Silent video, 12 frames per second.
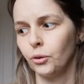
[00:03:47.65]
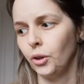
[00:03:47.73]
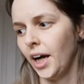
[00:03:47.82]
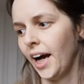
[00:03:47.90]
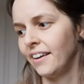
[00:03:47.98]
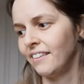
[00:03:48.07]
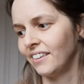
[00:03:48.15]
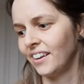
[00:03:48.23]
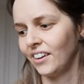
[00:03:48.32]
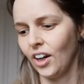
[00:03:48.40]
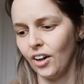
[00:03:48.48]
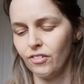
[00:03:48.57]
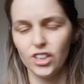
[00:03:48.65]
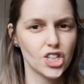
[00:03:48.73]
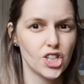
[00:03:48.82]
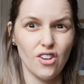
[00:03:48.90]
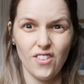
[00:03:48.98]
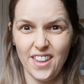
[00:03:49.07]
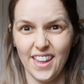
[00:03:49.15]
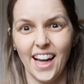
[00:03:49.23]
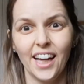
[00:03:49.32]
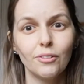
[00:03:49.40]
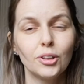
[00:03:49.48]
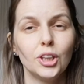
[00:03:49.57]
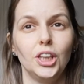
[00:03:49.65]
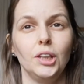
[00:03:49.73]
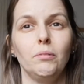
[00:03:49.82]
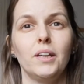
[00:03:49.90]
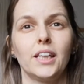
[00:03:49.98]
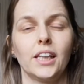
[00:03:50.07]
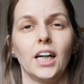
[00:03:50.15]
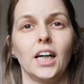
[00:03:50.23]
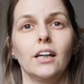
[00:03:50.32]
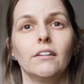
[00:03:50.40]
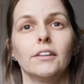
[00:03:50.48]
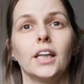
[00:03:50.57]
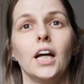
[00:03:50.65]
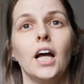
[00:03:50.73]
or had kind of stuff in the house to do with the girls,